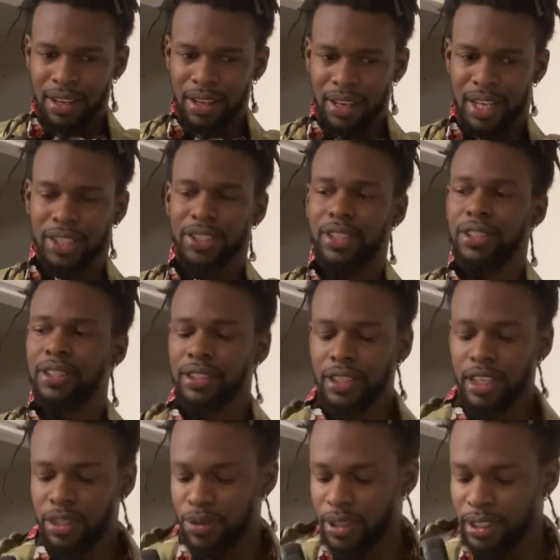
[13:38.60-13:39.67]
I shouldn't have
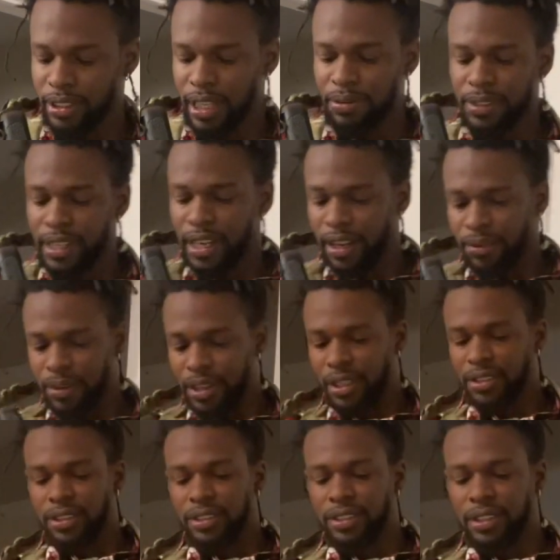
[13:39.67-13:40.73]
segued because I forgot what I was
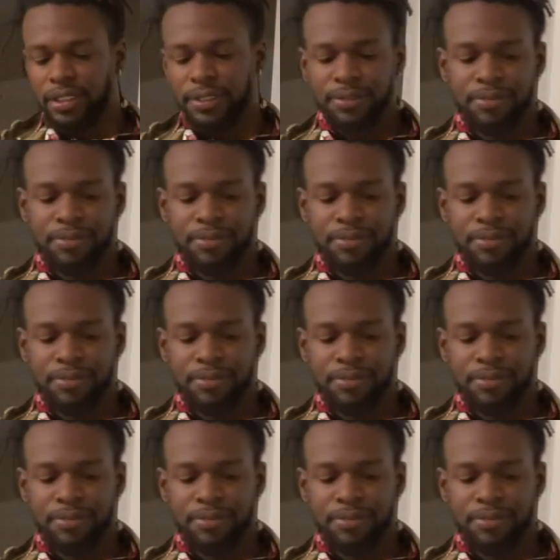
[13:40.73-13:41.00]
gonna say.